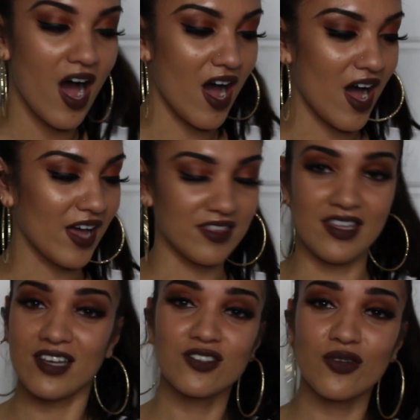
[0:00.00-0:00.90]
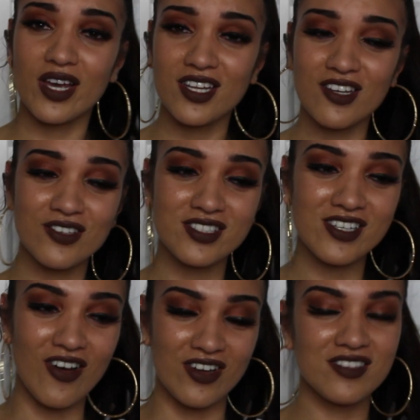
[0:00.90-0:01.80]
I think it's okay to use
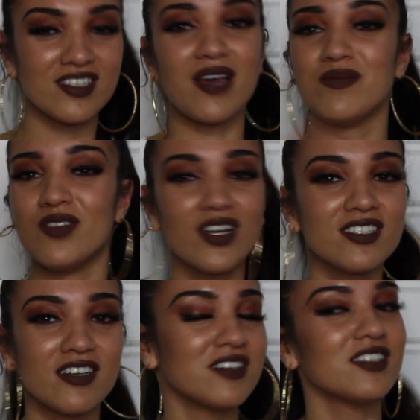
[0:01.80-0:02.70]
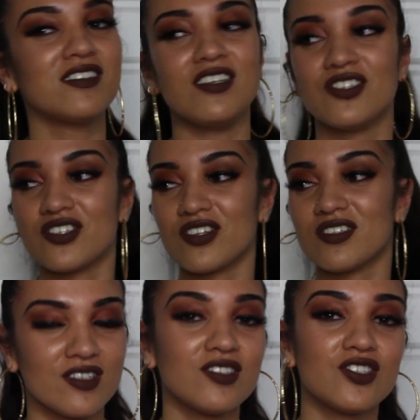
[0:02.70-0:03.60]
it. Honestly, I'm not selling these
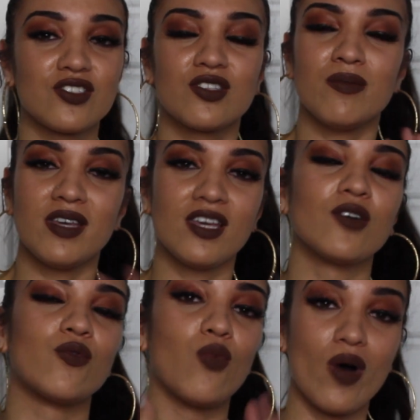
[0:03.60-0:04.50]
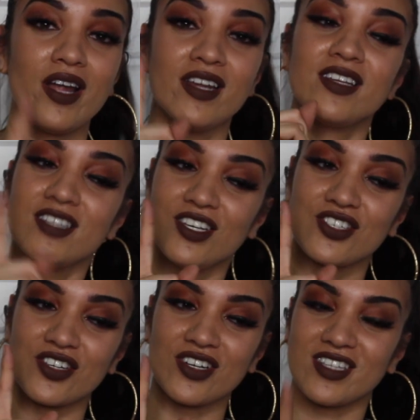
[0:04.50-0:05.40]
t-shirts. This is just the making of one
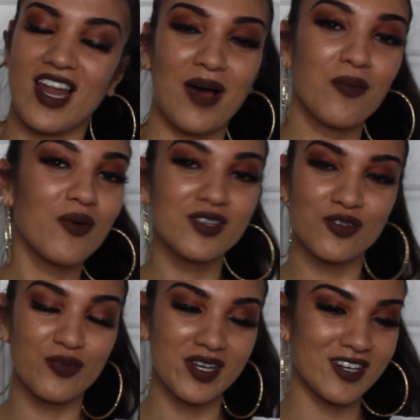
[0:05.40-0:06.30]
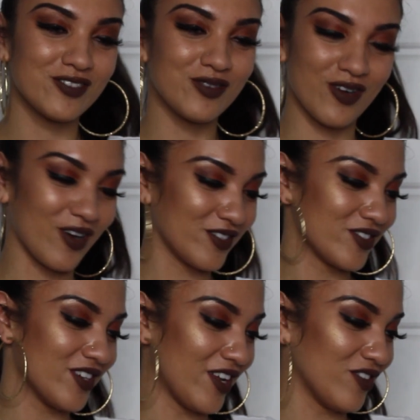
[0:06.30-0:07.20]
t-shirt that I'm going to wear to a concert